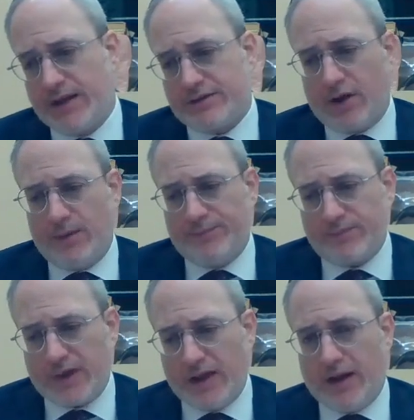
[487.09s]

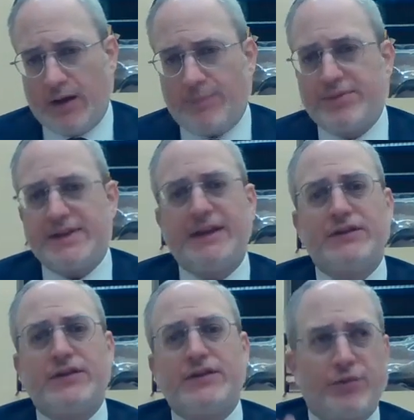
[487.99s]
So I'll
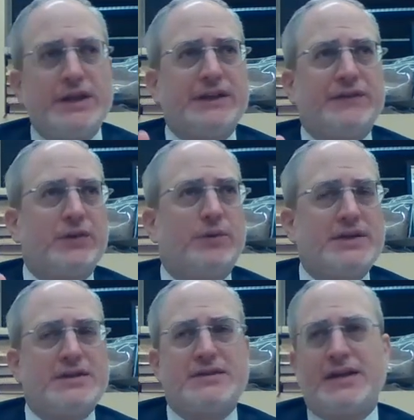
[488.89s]
present three different
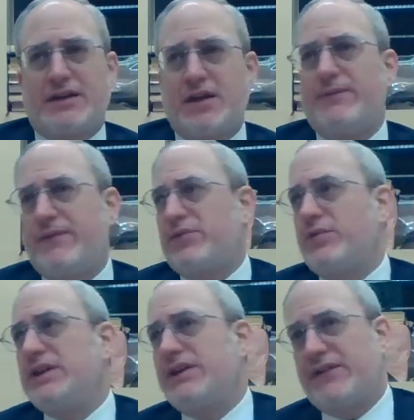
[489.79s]
reasons that come from
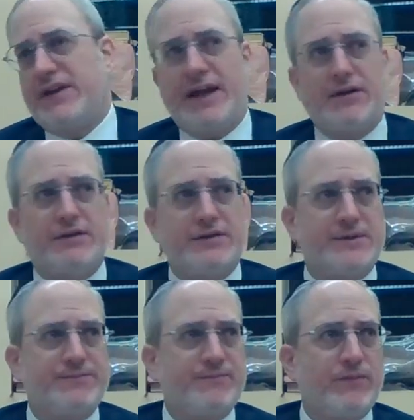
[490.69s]
three different
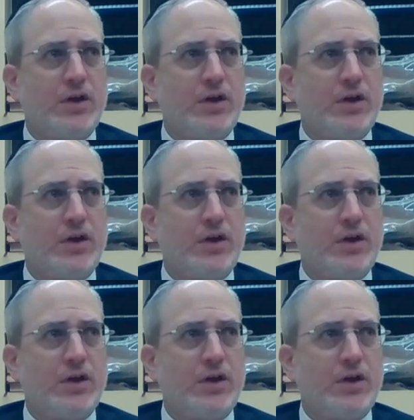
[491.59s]
angles.